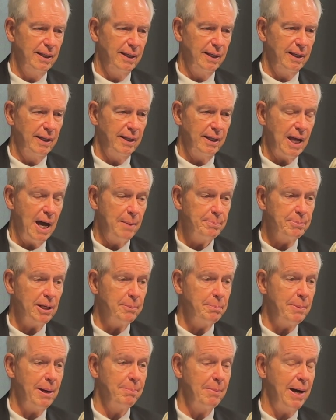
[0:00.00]
and I'm talking
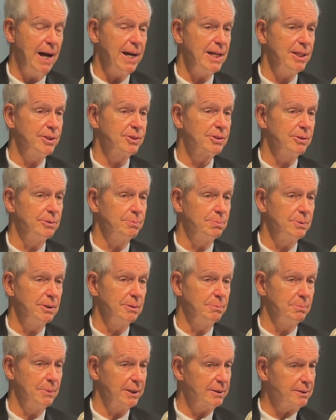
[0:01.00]
about my age group too.
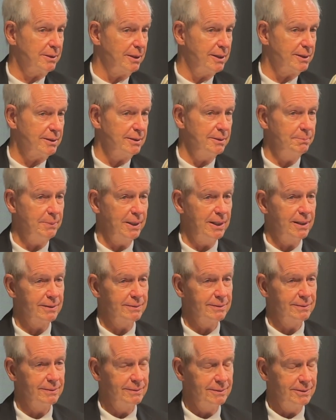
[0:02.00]
I'm not talking about
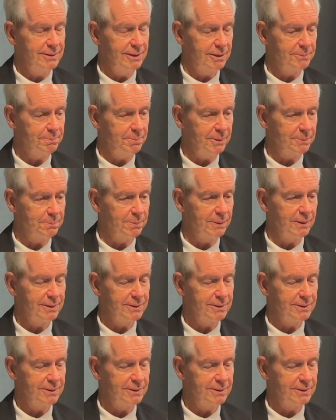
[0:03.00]
young people